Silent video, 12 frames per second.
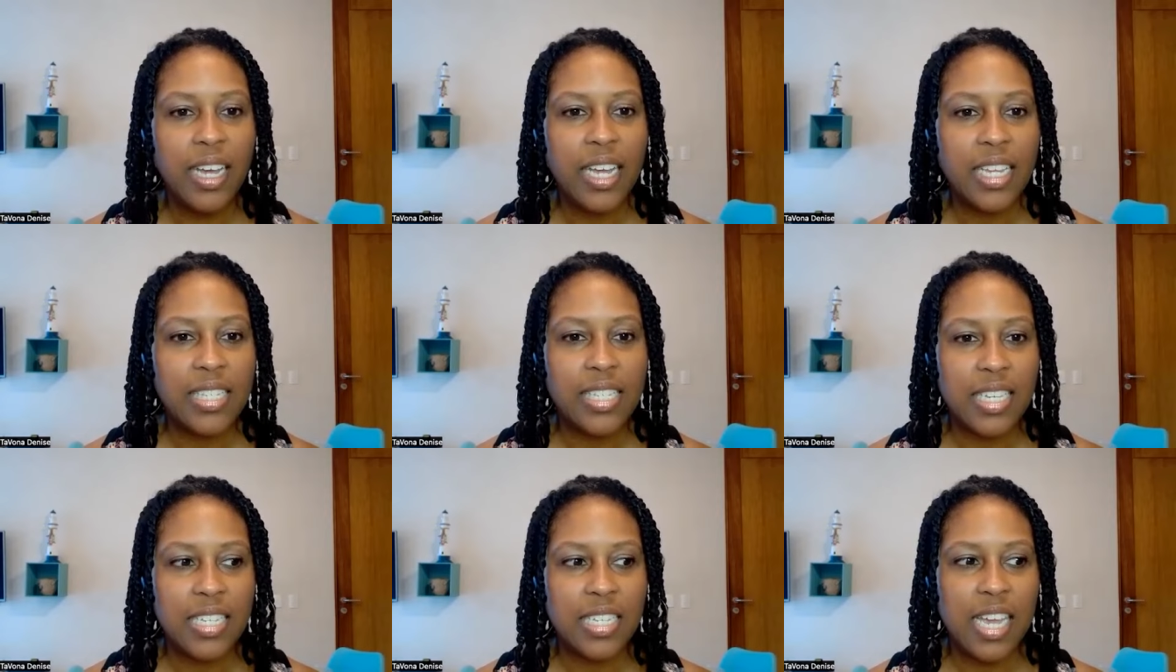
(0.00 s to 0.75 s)
mm-hmm. it's
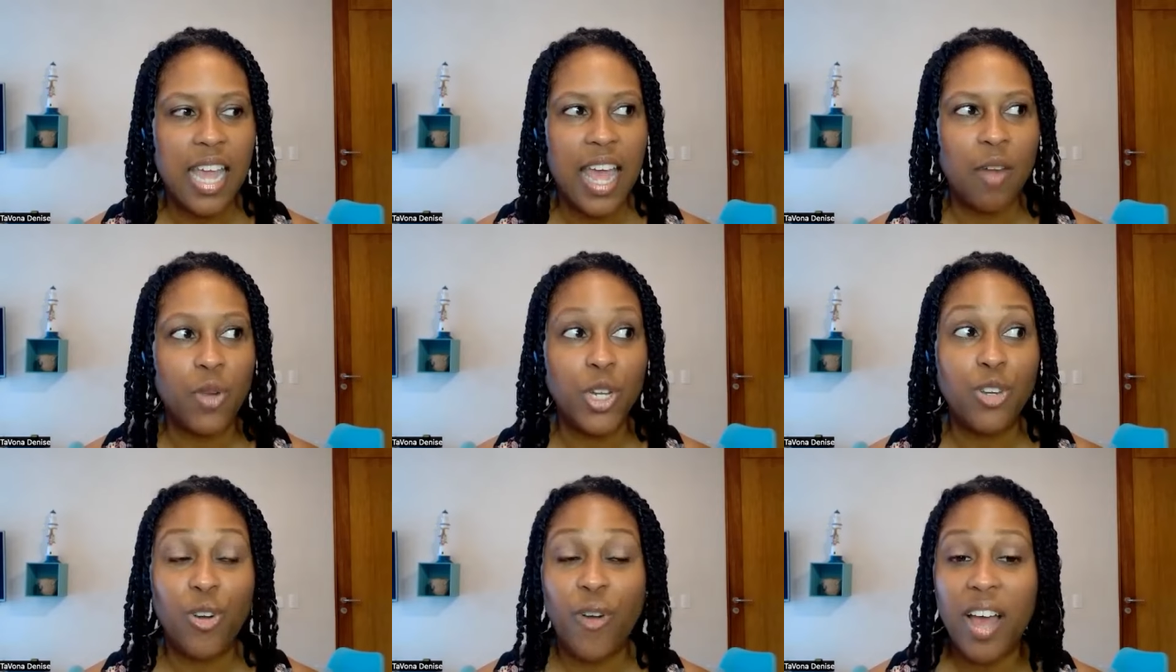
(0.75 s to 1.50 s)
easy. And
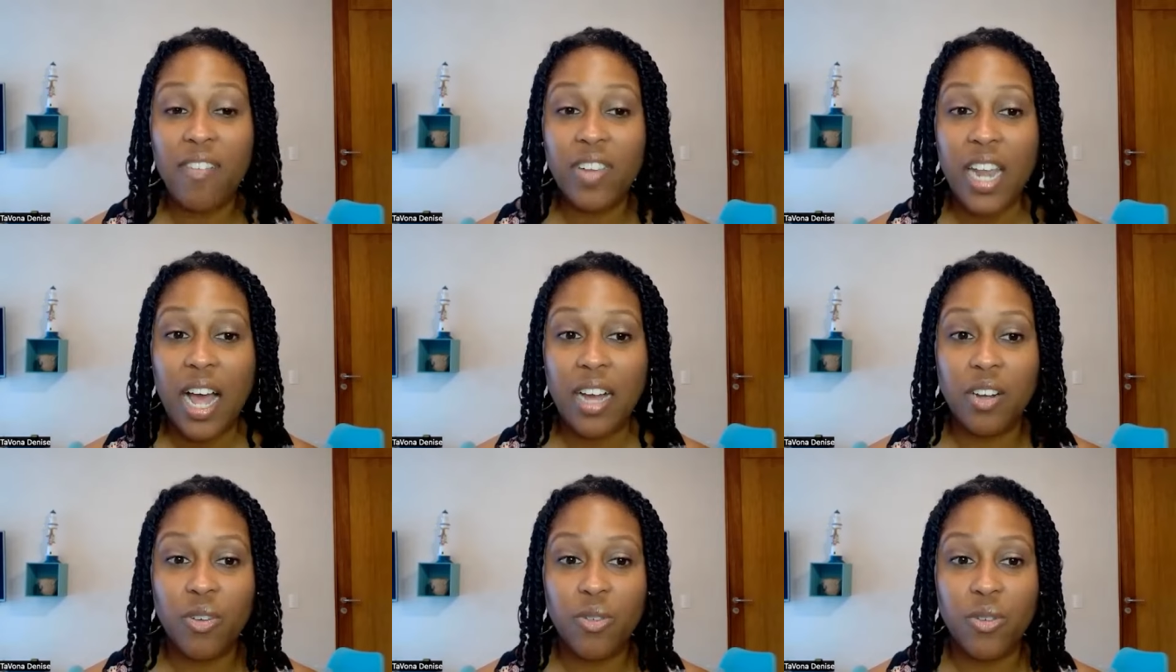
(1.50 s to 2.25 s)
when you don't have a
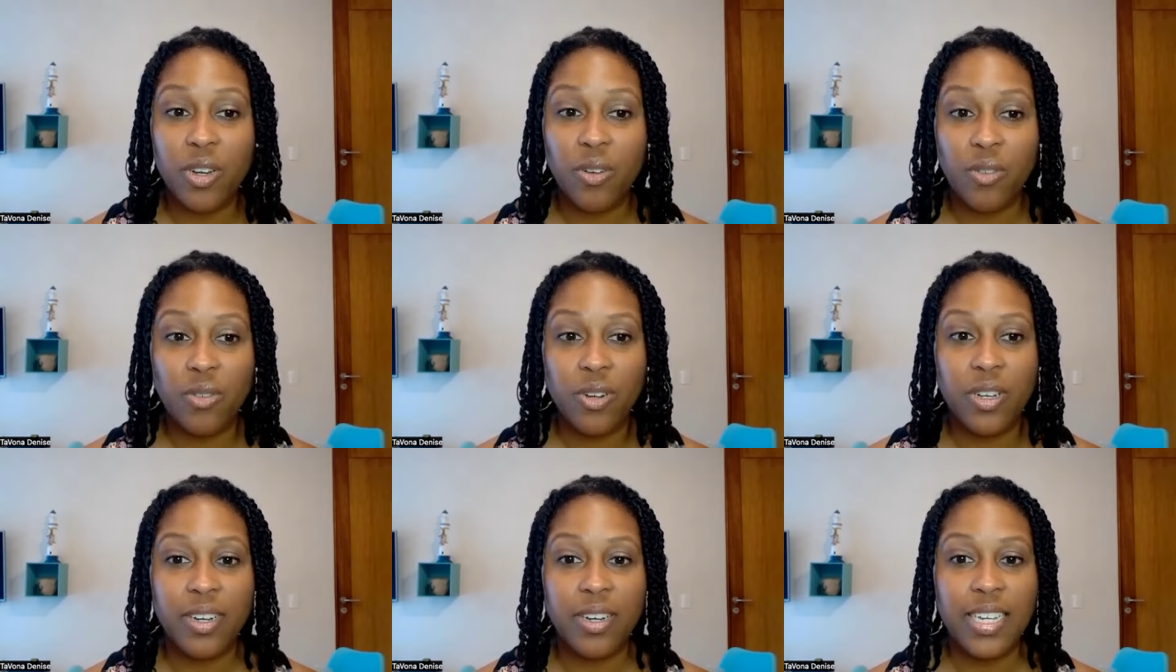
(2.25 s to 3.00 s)
lot going
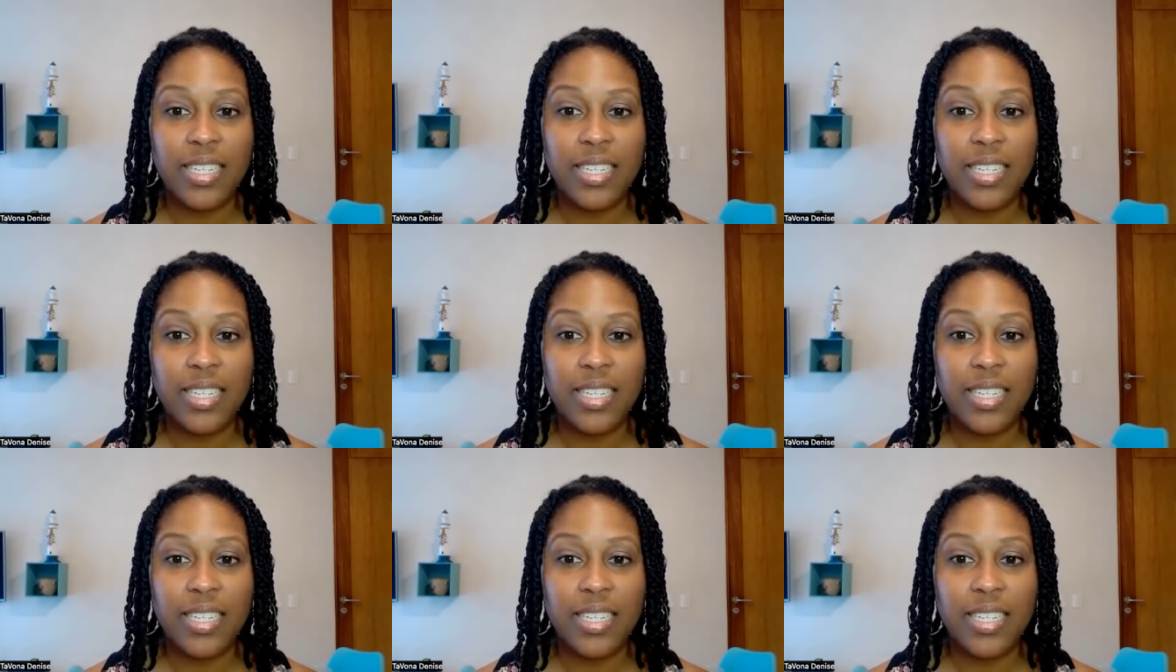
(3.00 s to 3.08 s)
on,